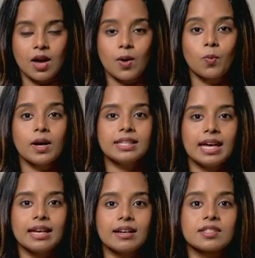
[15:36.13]
One
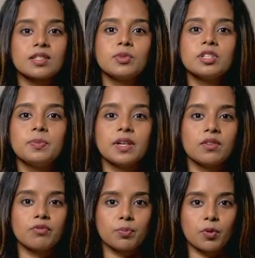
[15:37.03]
day, customers
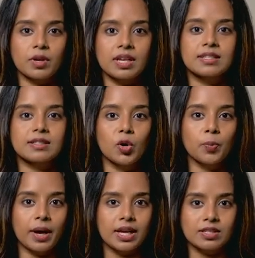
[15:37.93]
begin reporting slow
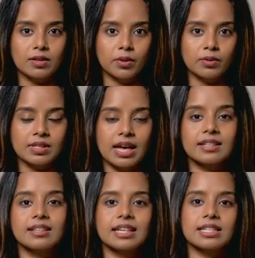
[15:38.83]
page loads
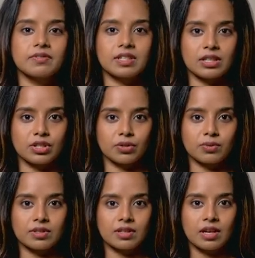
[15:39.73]
and connectivity
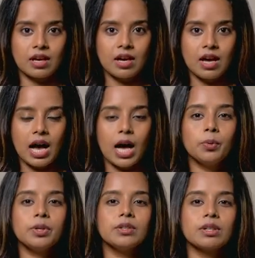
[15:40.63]
issues. How
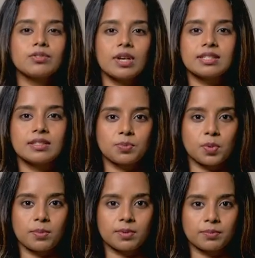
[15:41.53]
would you address this
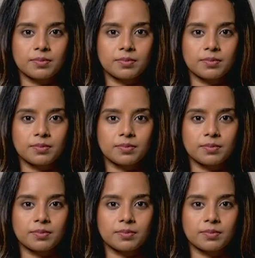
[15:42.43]
problem?